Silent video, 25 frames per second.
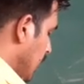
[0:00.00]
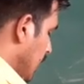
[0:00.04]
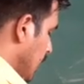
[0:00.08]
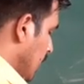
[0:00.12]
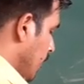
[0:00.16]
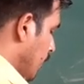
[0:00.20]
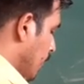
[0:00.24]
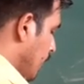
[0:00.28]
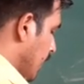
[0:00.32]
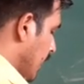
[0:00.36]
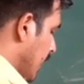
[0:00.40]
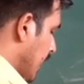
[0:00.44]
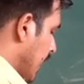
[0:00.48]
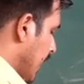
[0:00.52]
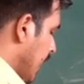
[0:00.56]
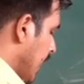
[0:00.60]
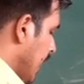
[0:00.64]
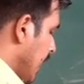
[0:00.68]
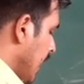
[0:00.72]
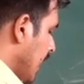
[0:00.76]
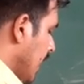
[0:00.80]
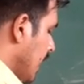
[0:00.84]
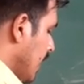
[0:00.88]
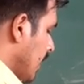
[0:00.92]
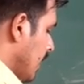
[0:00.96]
If
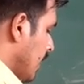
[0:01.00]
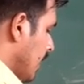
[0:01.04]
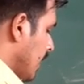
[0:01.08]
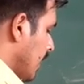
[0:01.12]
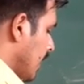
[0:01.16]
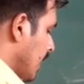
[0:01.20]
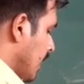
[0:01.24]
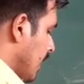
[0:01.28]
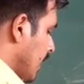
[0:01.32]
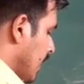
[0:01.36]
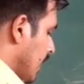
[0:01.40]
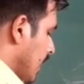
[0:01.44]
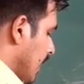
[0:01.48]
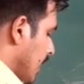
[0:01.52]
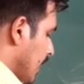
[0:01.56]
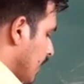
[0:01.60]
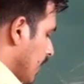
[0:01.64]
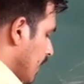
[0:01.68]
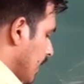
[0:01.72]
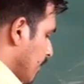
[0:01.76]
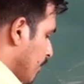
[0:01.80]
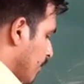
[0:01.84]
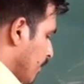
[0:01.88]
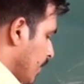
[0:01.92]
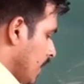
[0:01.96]
a
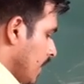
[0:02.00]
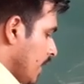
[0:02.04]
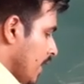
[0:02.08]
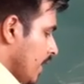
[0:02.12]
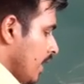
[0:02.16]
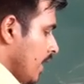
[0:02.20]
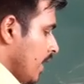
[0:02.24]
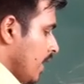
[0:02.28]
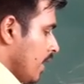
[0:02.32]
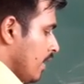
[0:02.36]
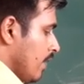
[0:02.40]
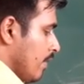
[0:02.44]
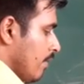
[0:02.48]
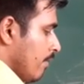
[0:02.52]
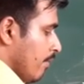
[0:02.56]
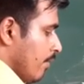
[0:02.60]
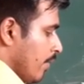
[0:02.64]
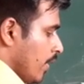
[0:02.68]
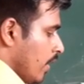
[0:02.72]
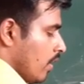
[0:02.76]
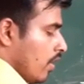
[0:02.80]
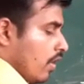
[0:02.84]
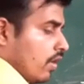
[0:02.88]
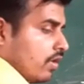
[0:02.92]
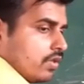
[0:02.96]
b
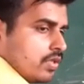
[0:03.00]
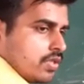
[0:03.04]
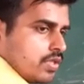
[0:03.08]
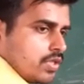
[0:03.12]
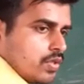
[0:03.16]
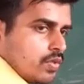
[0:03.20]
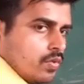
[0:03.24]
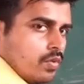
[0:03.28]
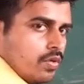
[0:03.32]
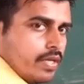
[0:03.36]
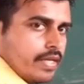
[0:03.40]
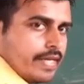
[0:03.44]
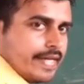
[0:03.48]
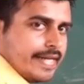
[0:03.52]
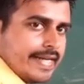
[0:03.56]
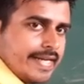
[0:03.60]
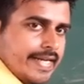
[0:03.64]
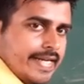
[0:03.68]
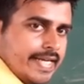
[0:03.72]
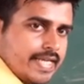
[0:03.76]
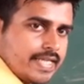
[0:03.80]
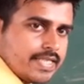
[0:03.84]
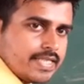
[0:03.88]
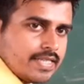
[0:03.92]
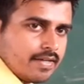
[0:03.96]
belongs to
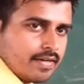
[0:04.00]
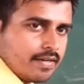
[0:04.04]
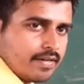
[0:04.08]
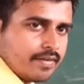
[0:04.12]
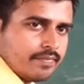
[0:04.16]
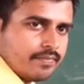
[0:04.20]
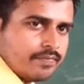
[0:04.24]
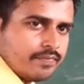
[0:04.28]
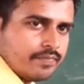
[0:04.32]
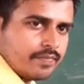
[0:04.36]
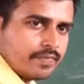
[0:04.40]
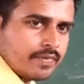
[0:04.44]
integer,